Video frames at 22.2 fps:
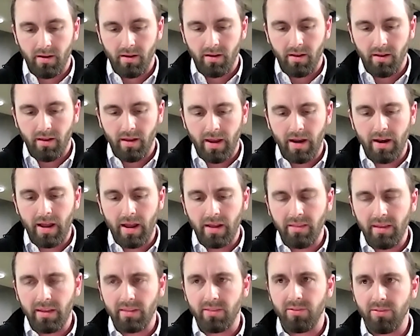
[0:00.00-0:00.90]
And I
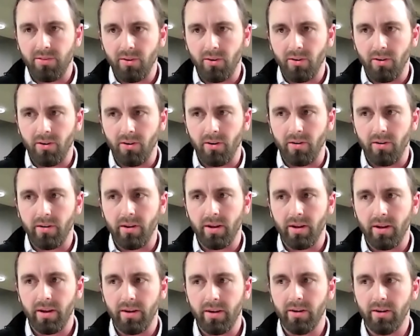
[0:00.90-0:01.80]
think third,
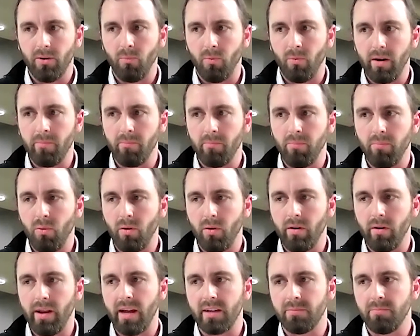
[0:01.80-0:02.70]
one
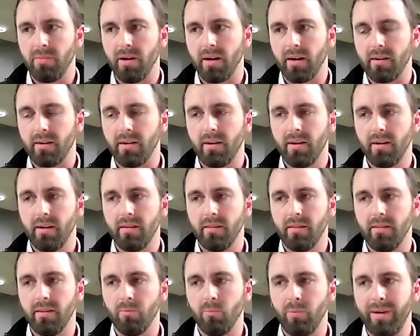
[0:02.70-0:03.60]
important aspect
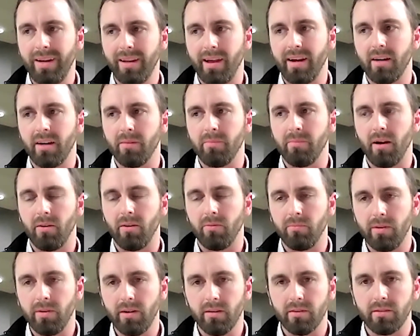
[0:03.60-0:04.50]
that we like about
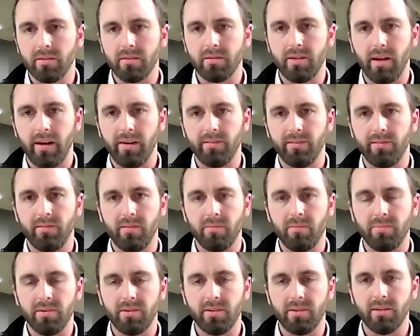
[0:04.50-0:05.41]
real estate is the
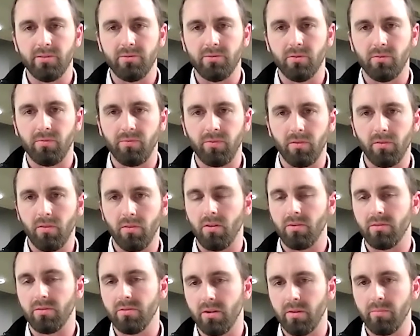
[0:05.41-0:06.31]
potential for
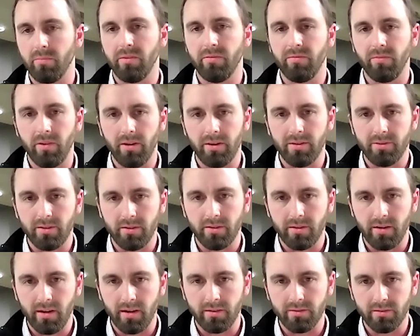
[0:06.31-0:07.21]
long-term inflation
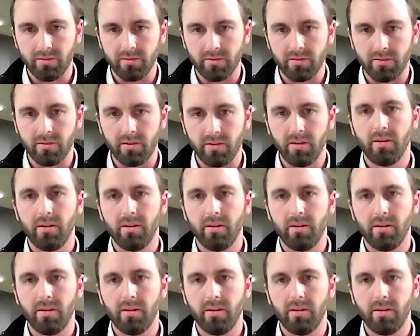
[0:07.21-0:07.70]
hedges.